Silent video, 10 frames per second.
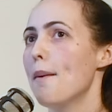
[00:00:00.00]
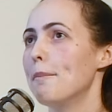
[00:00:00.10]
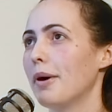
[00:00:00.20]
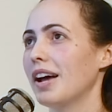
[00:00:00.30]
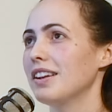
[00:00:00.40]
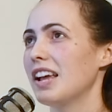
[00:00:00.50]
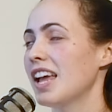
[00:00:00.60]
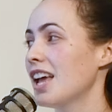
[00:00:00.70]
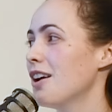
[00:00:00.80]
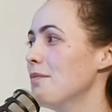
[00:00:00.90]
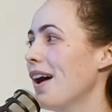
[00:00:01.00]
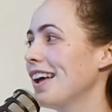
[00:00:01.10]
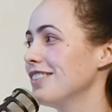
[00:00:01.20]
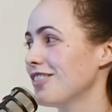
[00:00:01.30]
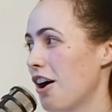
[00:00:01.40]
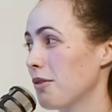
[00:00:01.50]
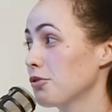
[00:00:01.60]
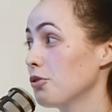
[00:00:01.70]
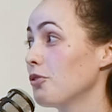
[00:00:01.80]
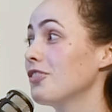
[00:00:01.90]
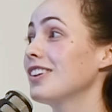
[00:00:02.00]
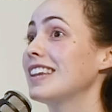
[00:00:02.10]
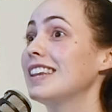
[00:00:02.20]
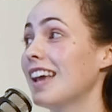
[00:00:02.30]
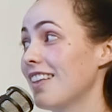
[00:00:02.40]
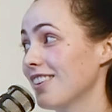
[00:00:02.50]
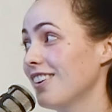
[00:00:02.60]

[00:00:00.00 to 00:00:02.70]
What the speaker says: but him and Tom Cruise together,